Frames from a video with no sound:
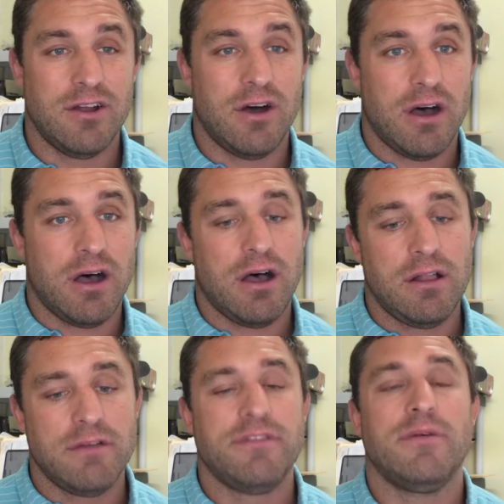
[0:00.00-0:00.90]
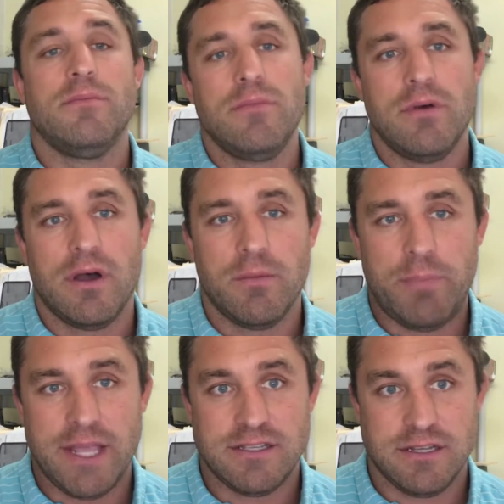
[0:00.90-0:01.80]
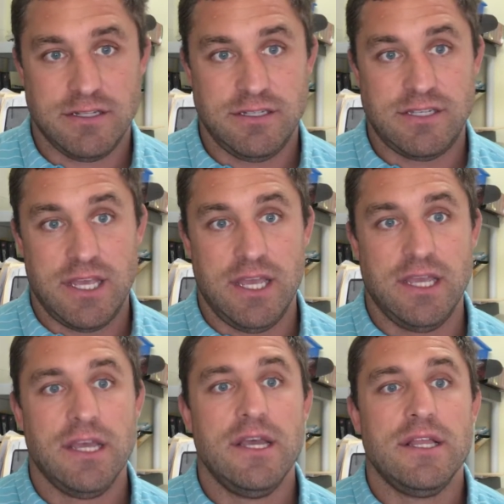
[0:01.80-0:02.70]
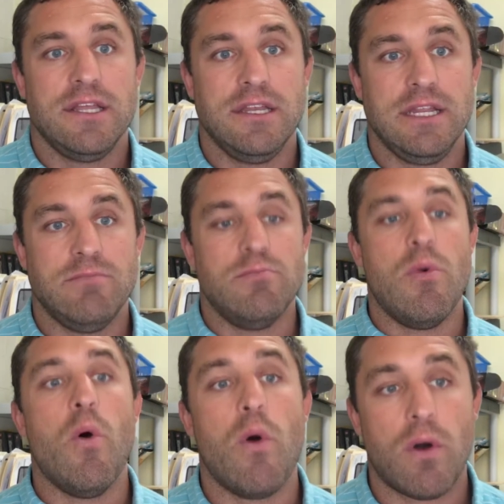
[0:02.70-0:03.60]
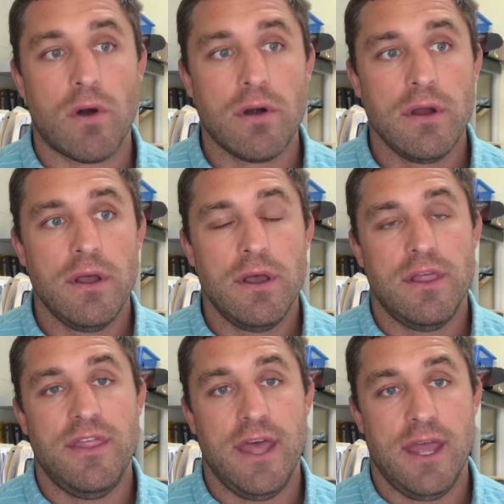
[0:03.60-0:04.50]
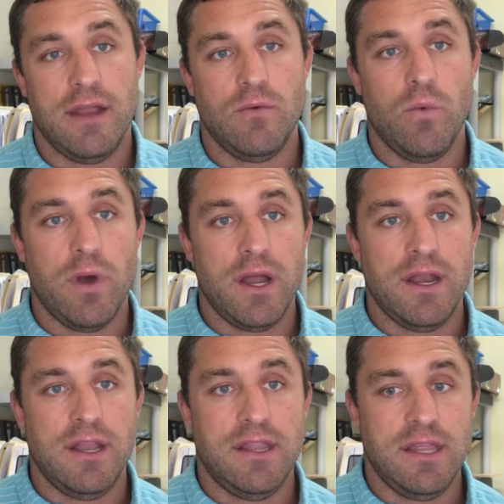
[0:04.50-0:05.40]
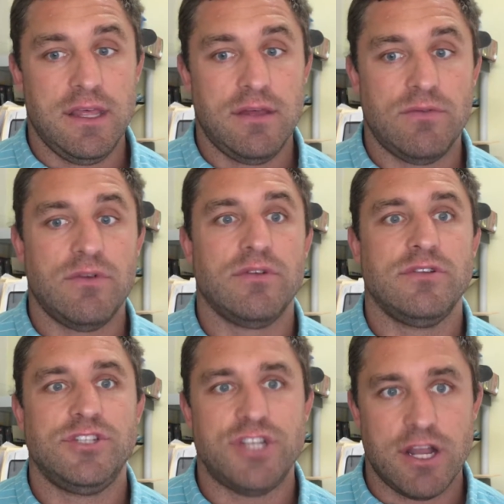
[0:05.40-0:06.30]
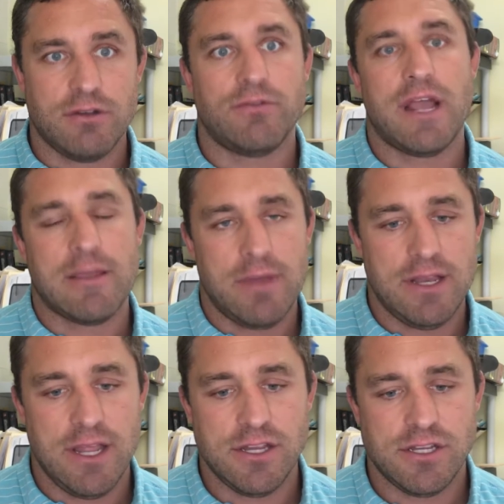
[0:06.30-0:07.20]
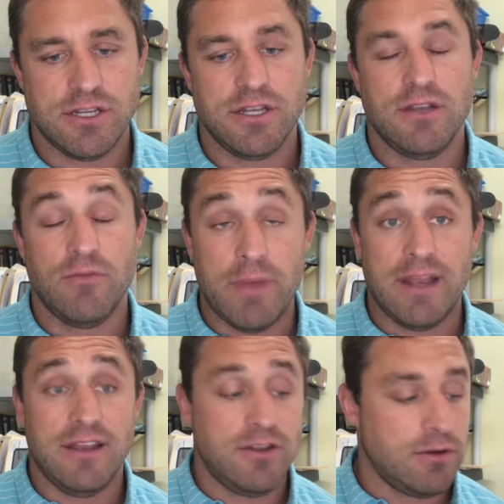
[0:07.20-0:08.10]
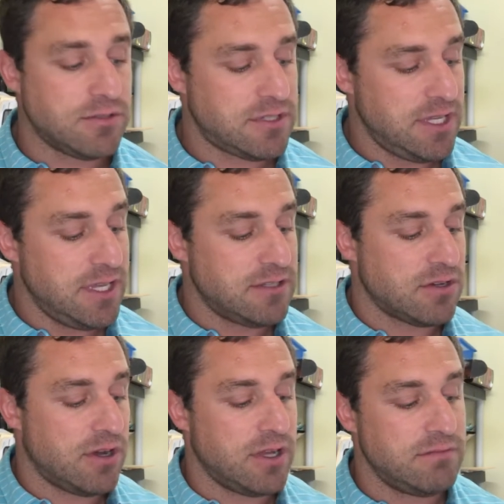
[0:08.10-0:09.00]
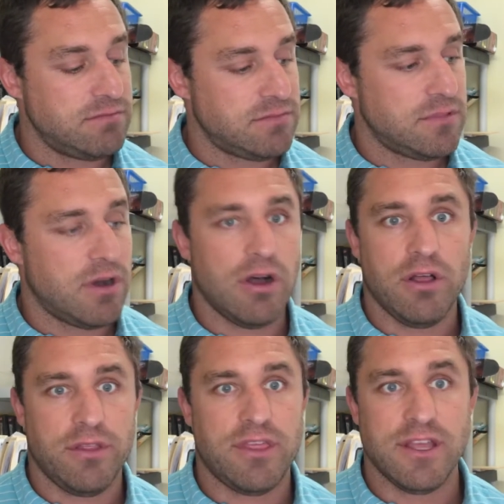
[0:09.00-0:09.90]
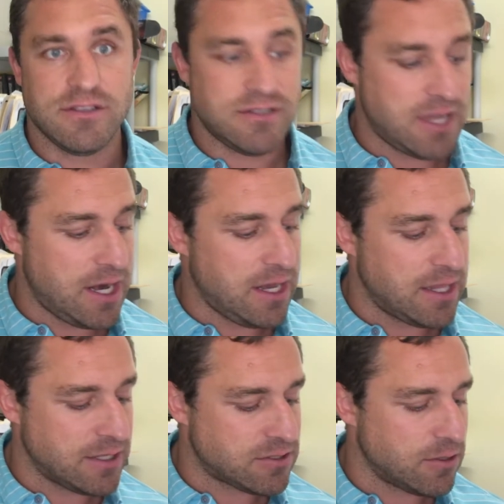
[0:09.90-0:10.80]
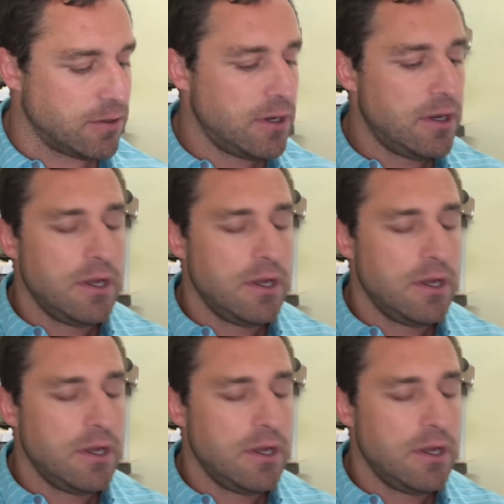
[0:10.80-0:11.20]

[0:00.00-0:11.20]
all of them basically say that you need more than what the general recommended dose is on all the things that say anything. So